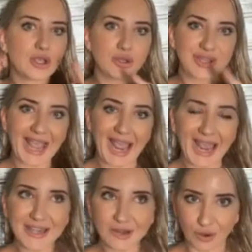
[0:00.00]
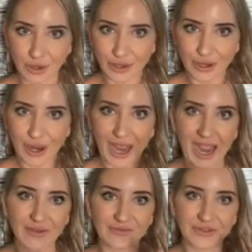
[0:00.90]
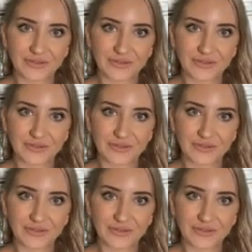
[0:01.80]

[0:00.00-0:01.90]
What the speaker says: You cannot have the